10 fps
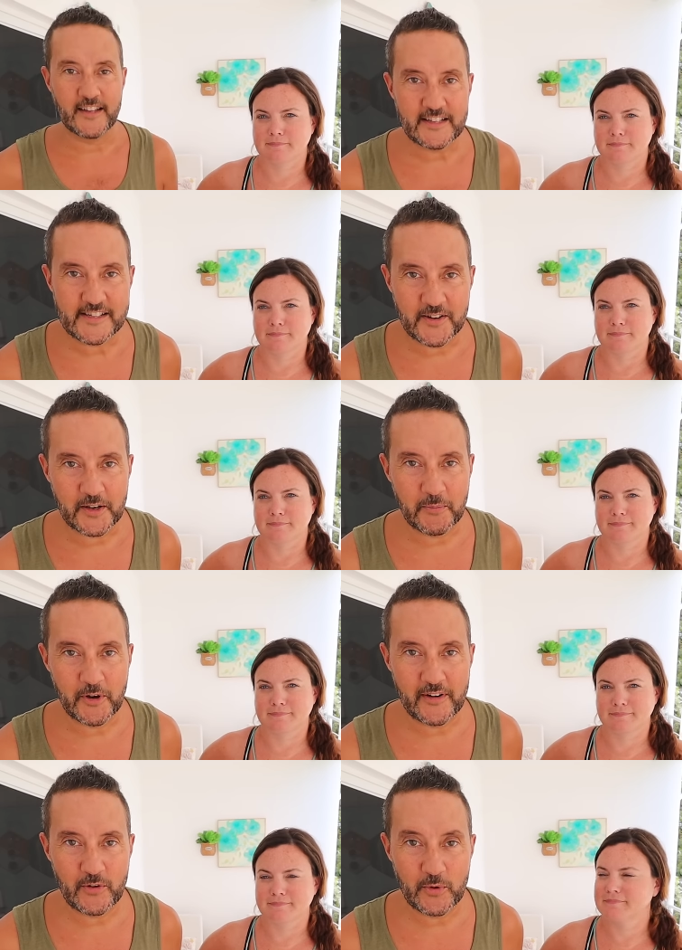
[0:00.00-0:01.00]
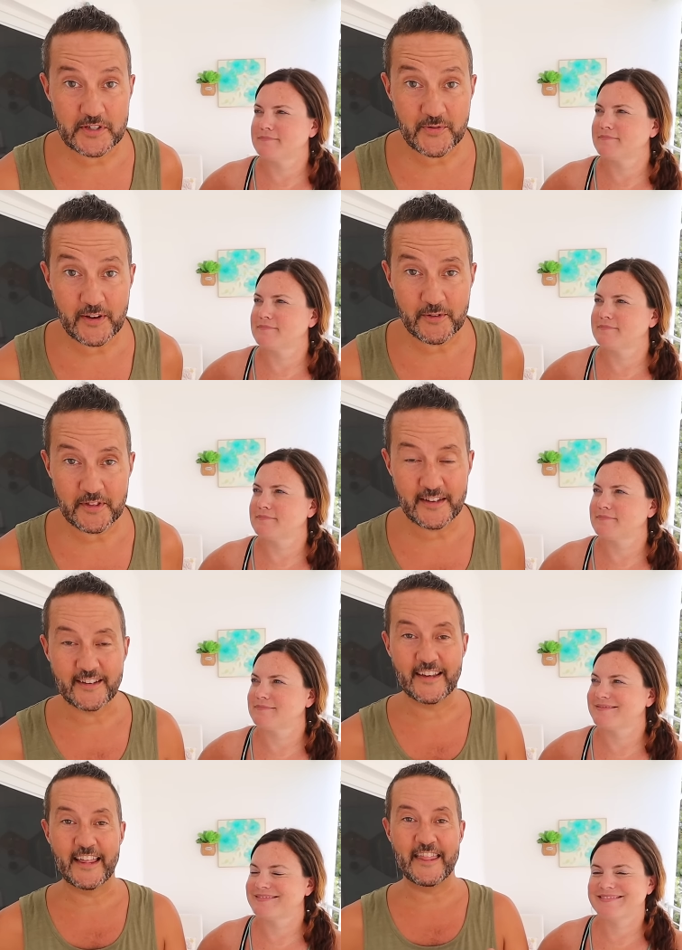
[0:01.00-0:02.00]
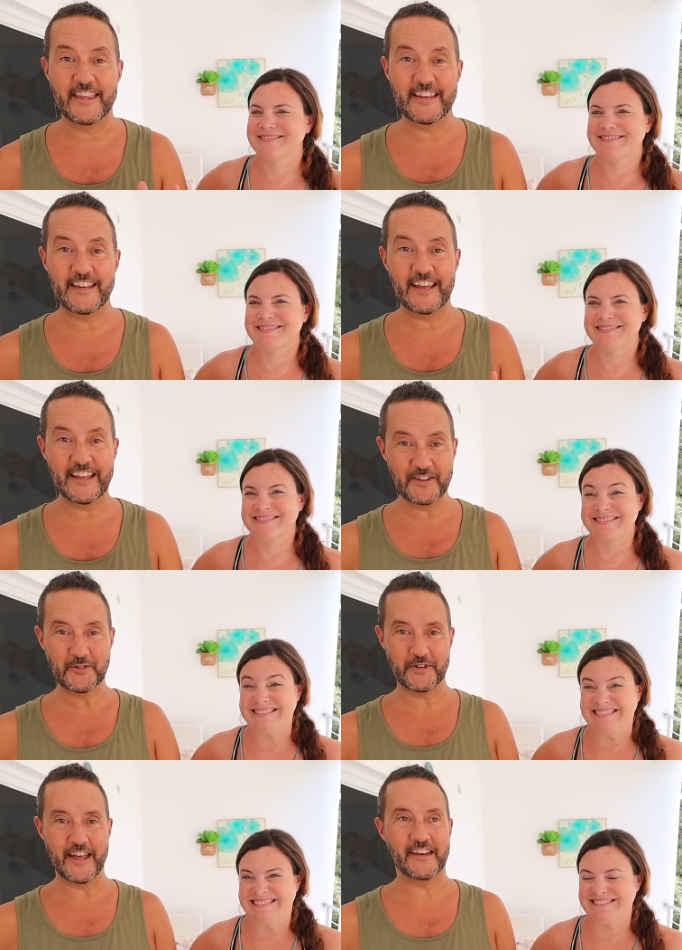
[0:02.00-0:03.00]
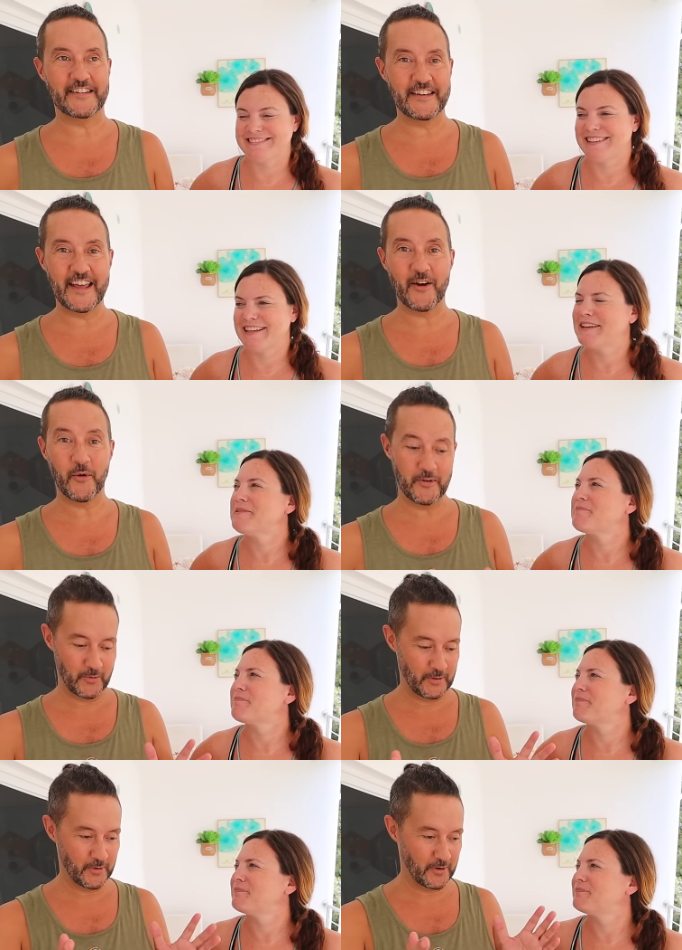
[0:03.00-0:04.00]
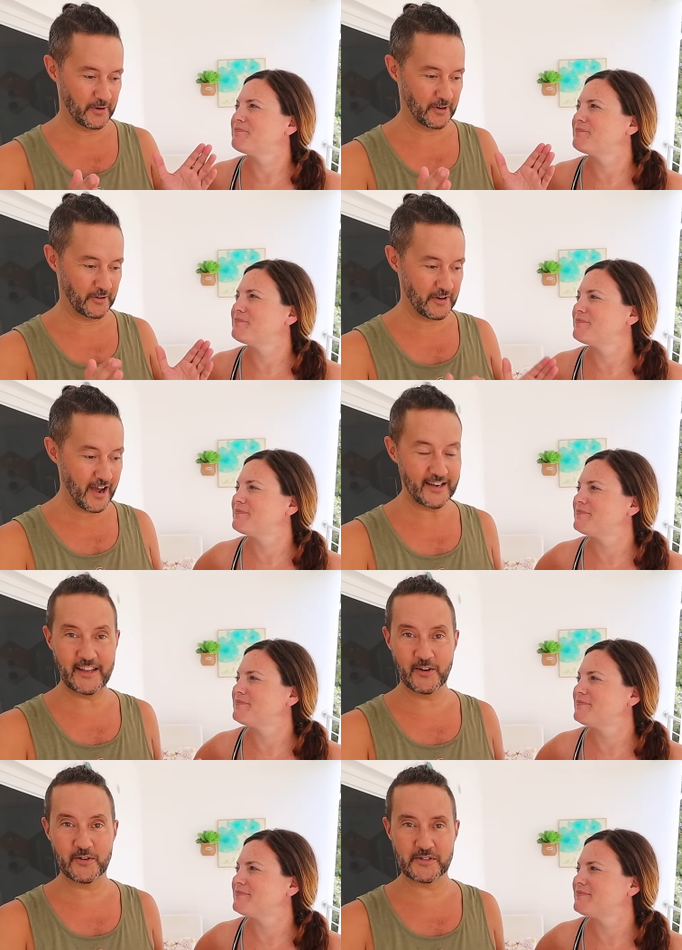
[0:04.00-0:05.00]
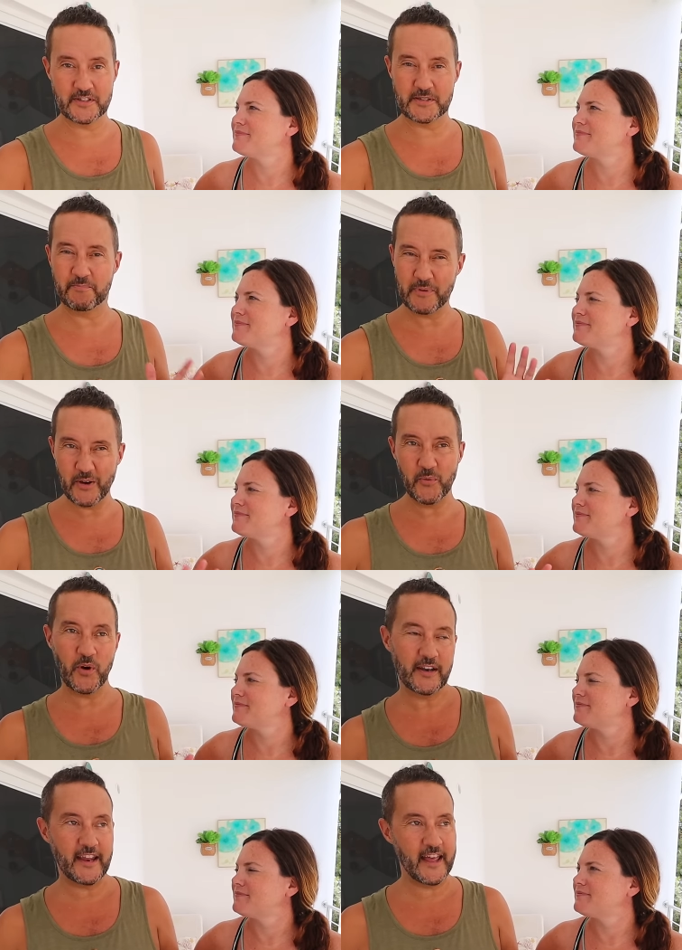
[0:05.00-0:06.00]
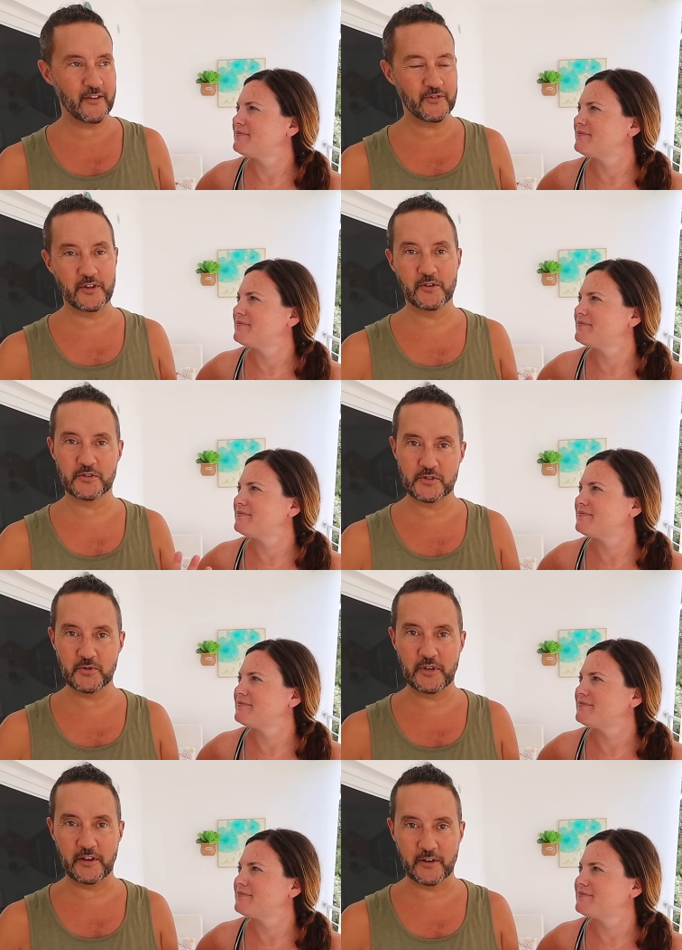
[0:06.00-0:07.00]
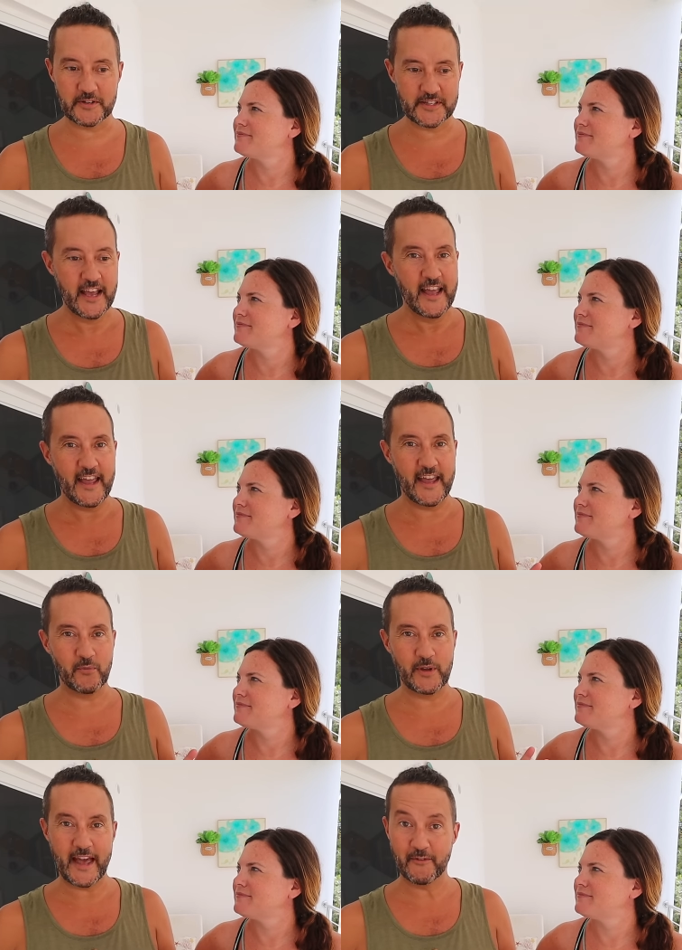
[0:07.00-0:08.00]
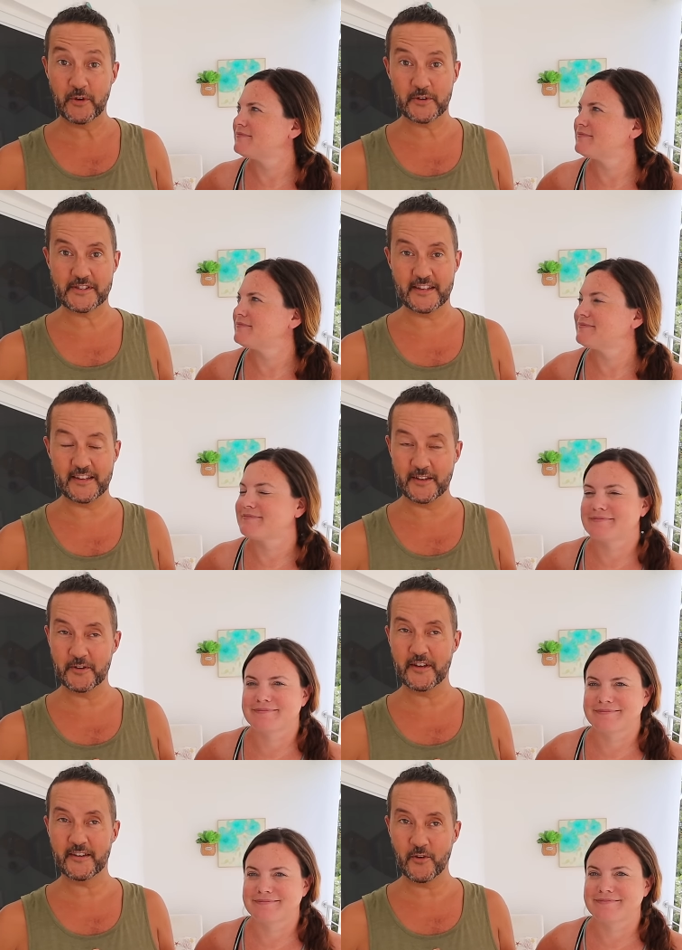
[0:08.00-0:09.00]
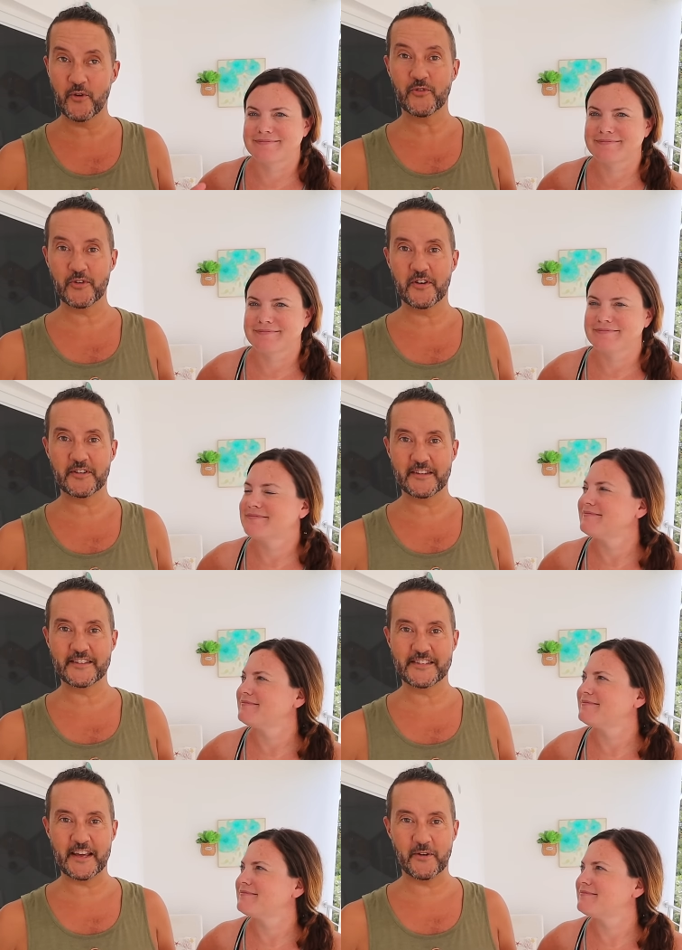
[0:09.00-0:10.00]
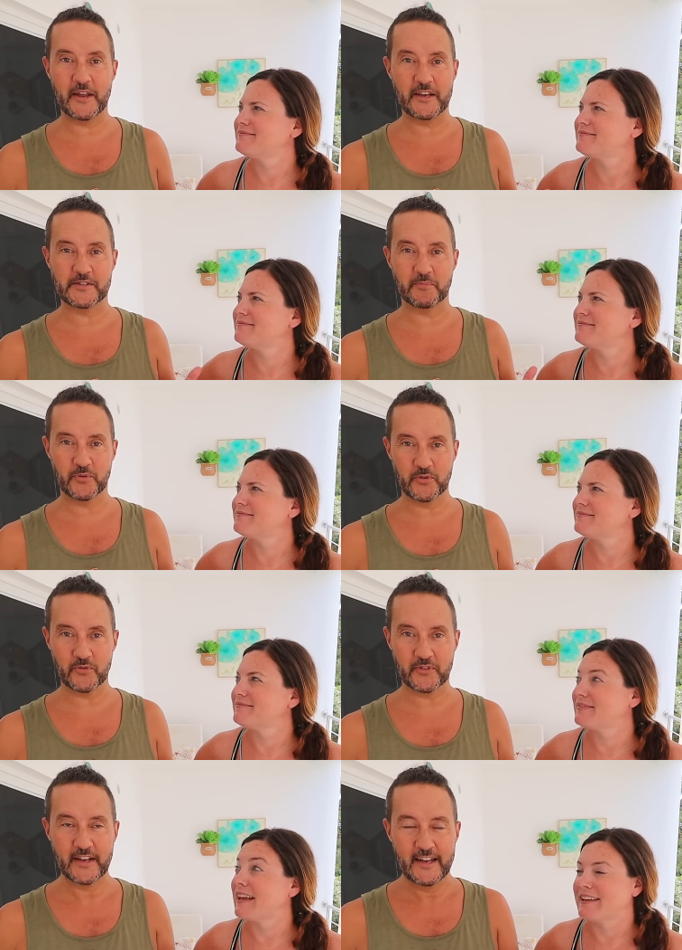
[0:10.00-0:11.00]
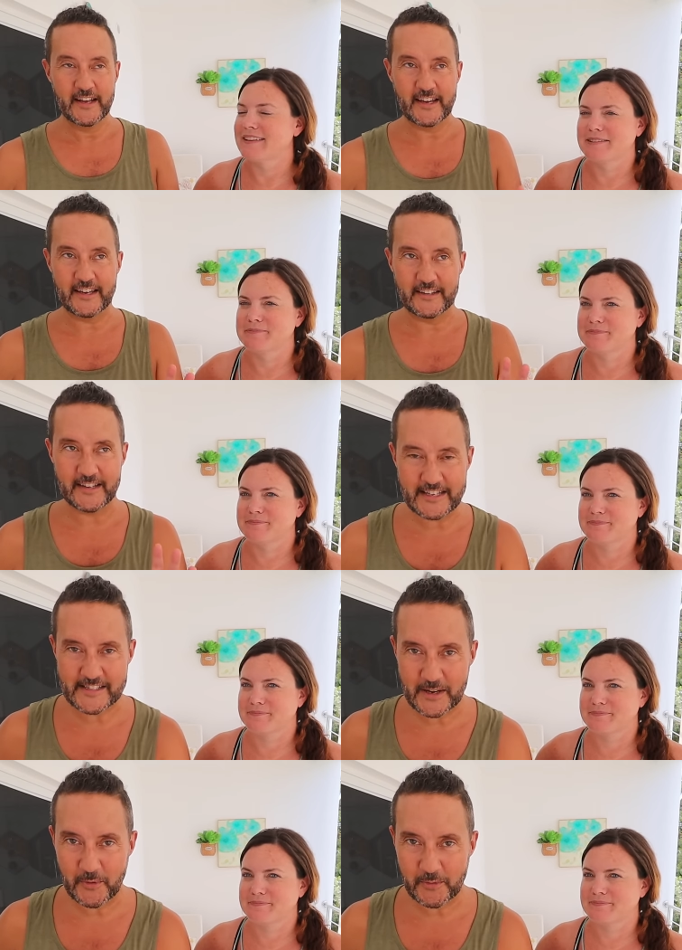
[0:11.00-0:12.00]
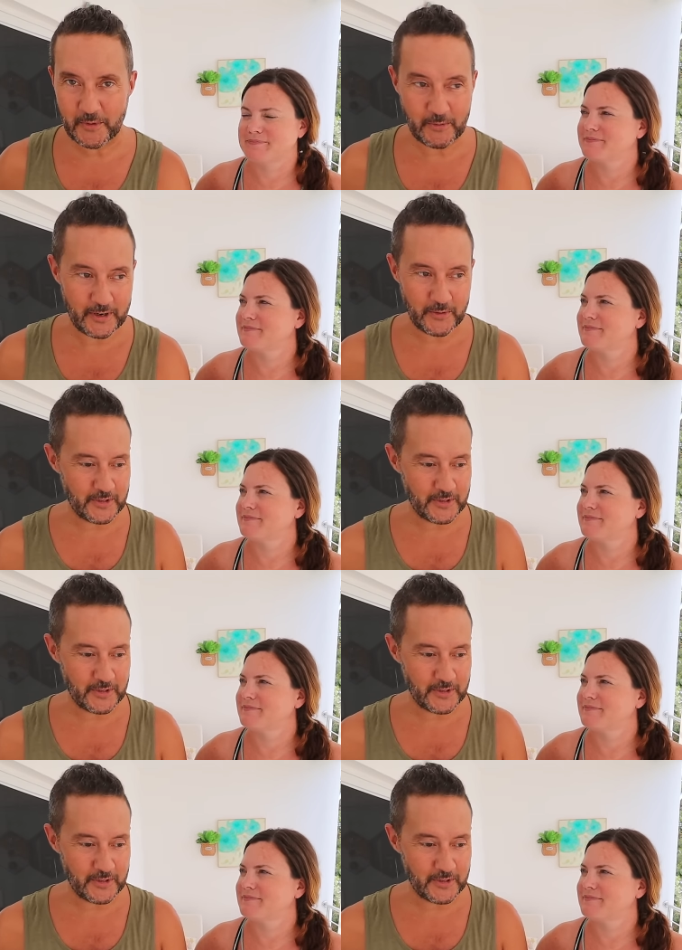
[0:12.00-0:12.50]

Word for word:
Speaker 1: Let's talk about everyone's favorite thing, the internet. Now, we were not here since about one and a half years, two years, and we have noticed that the internet overall in this town has improved. The last time we were here,